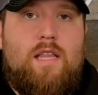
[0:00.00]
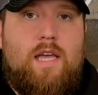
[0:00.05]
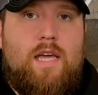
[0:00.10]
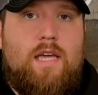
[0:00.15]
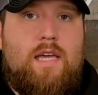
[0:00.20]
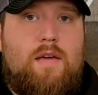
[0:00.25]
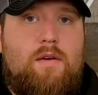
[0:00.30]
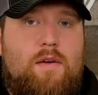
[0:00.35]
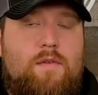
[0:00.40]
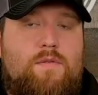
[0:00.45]

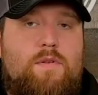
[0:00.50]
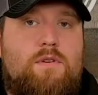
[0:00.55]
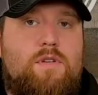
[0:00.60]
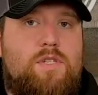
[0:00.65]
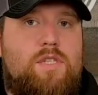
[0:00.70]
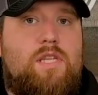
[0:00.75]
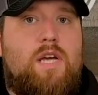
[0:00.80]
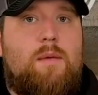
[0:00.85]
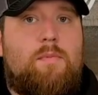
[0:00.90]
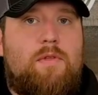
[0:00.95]
Like if you
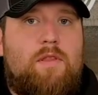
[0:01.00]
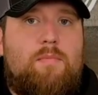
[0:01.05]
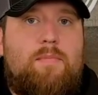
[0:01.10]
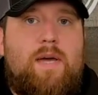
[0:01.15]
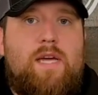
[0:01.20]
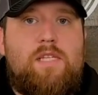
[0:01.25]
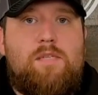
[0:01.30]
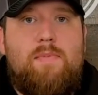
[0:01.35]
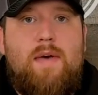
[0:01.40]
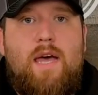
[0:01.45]
just double the
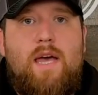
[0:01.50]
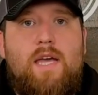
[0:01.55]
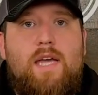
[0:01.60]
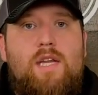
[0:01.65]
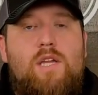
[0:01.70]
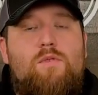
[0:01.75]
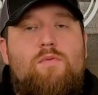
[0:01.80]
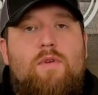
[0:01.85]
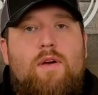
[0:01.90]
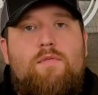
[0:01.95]
base mag
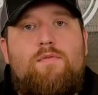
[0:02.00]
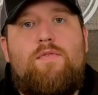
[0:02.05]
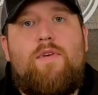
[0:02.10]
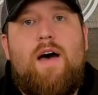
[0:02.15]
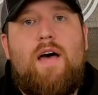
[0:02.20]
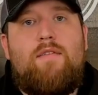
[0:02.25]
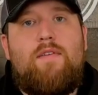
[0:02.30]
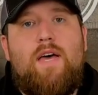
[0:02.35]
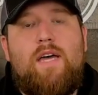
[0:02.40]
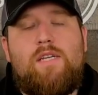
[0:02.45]
and you run
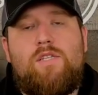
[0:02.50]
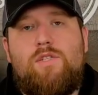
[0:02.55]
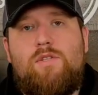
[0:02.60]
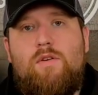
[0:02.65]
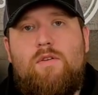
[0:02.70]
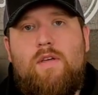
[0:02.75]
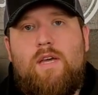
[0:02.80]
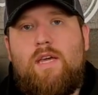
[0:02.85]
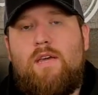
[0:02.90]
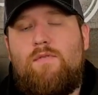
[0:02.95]
5x,
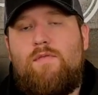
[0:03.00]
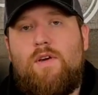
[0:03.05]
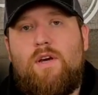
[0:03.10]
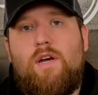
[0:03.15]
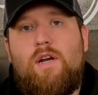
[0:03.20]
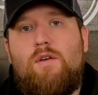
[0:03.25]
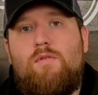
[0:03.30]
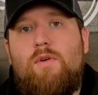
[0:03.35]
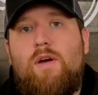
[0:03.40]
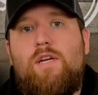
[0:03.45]
so like if you're
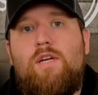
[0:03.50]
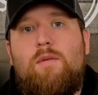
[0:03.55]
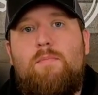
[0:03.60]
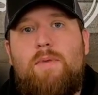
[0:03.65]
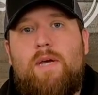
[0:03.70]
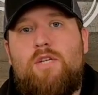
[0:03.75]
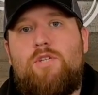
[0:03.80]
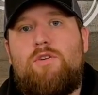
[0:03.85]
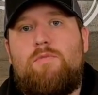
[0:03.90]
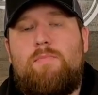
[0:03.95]
gonna run your
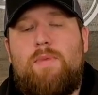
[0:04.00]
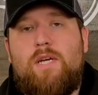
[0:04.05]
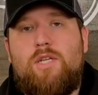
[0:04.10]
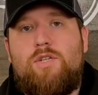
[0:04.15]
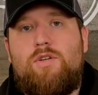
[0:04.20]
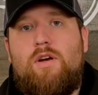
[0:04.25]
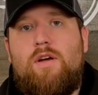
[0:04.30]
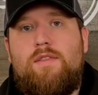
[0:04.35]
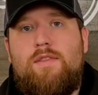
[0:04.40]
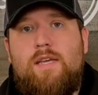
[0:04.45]

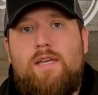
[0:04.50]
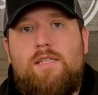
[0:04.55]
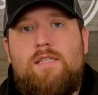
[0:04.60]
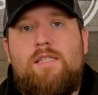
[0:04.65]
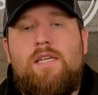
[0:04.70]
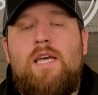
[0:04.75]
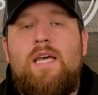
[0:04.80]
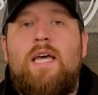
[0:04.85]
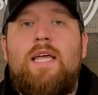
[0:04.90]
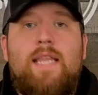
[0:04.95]
picture-in-picture on
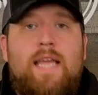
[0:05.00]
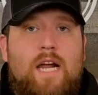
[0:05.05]
this,